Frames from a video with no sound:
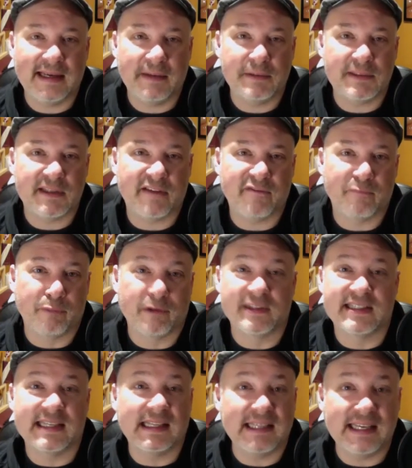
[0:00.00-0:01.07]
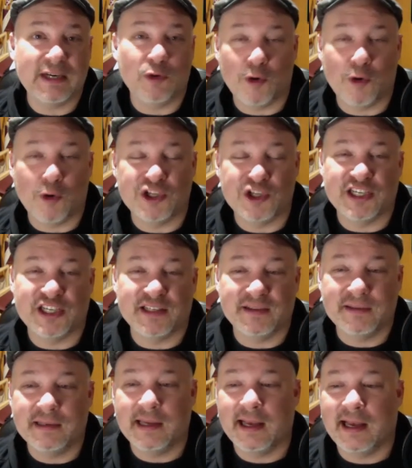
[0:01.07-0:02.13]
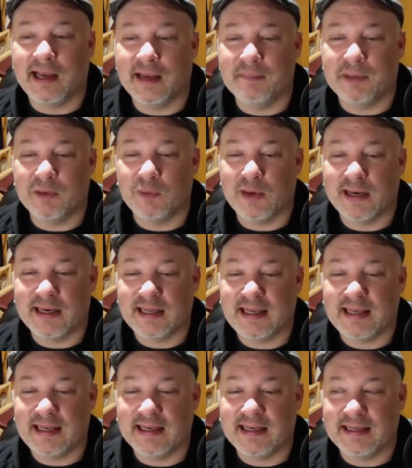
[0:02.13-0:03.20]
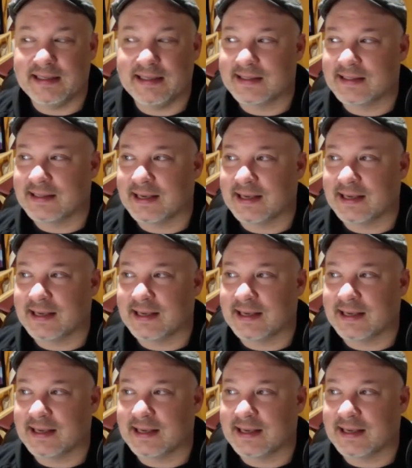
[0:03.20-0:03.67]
He was of Brazilian origin, but when he is